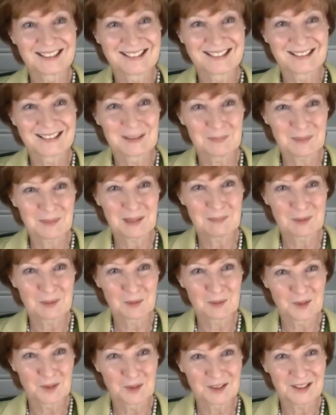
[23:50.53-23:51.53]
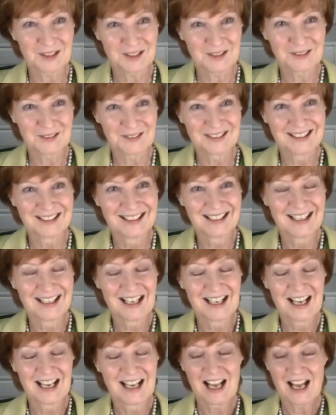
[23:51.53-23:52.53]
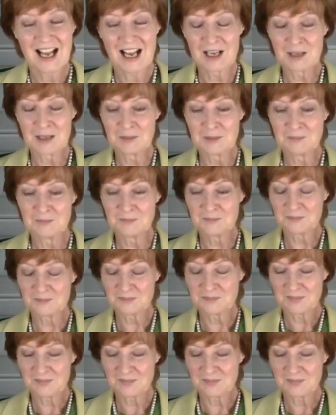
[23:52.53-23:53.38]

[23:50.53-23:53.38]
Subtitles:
that people want you. And